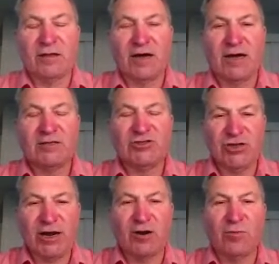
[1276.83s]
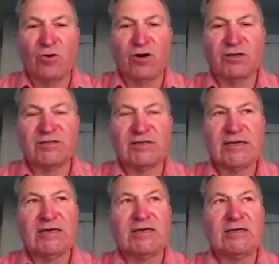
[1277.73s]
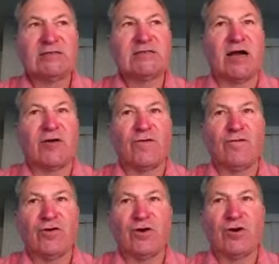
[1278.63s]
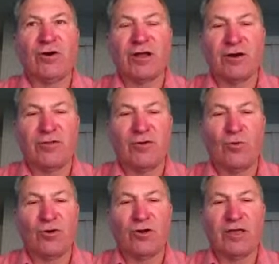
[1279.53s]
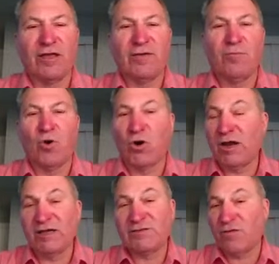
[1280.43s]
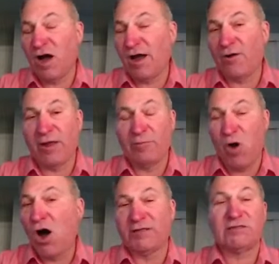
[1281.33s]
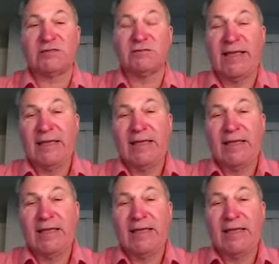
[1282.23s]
checkerboards is I referred earlier that we're looking more or less for high-grade pods.